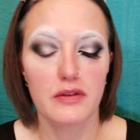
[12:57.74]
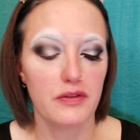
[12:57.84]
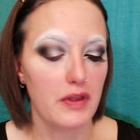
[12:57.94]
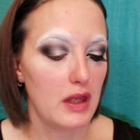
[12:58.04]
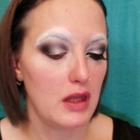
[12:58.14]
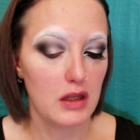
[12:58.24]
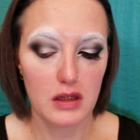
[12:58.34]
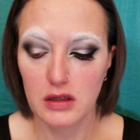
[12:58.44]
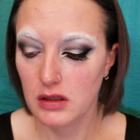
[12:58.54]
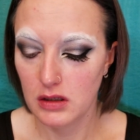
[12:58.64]

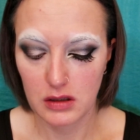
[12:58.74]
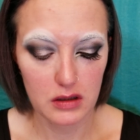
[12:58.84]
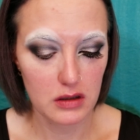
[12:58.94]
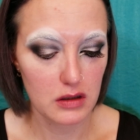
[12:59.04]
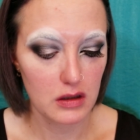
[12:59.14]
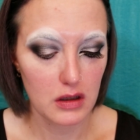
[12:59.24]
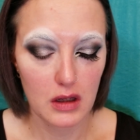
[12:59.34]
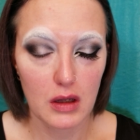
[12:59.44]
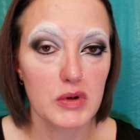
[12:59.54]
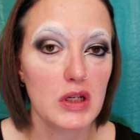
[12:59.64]
Then
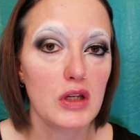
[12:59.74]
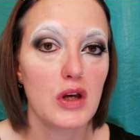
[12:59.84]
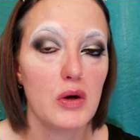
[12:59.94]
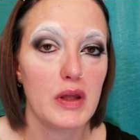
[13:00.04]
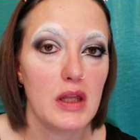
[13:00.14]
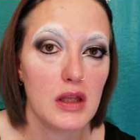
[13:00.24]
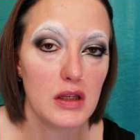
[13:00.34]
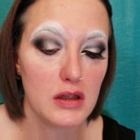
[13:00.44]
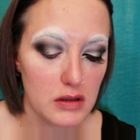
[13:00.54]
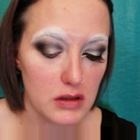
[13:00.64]
I'm gonna go
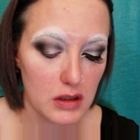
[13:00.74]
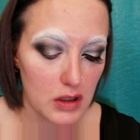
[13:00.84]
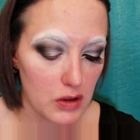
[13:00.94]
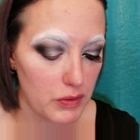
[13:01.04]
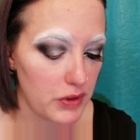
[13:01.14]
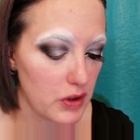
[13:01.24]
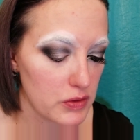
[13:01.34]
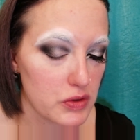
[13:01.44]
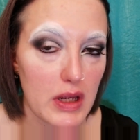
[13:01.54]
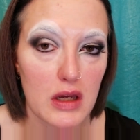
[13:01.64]
in with those
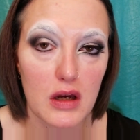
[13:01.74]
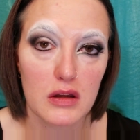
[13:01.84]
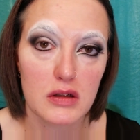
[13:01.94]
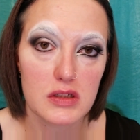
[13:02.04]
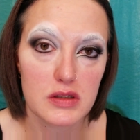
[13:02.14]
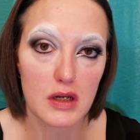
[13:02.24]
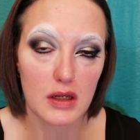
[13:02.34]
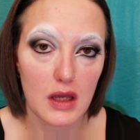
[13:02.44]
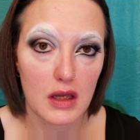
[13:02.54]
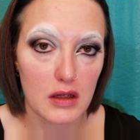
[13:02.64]
gray colors
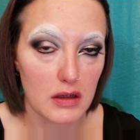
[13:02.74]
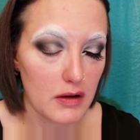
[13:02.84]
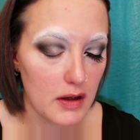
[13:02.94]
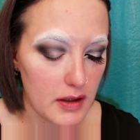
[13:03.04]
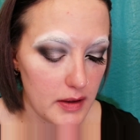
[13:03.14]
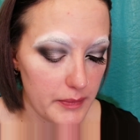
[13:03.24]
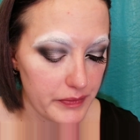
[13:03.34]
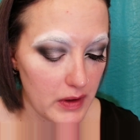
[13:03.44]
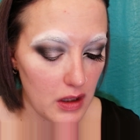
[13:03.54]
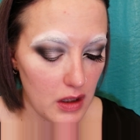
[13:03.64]
again,
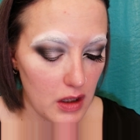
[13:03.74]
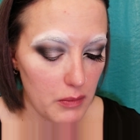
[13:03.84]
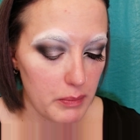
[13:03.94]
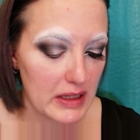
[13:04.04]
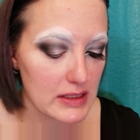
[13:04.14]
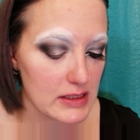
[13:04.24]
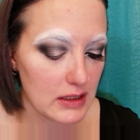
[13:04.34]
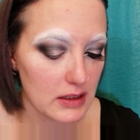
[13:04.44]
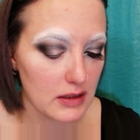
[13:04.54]
mixing